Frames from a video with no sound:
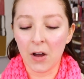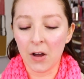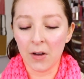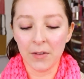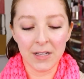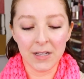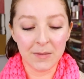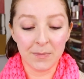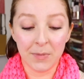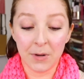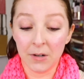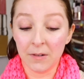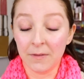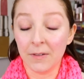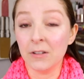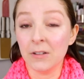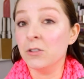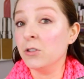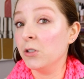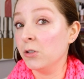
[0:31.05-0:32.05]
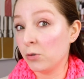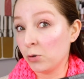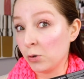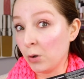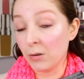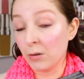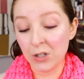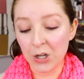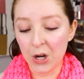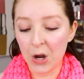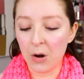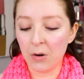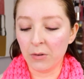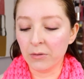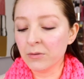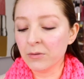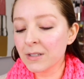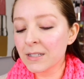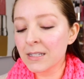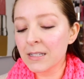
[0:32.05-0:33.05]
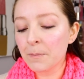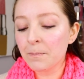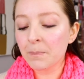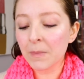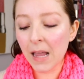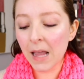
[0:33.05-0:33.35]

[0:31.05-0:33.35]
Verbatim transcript: all these beautiful neutral tones.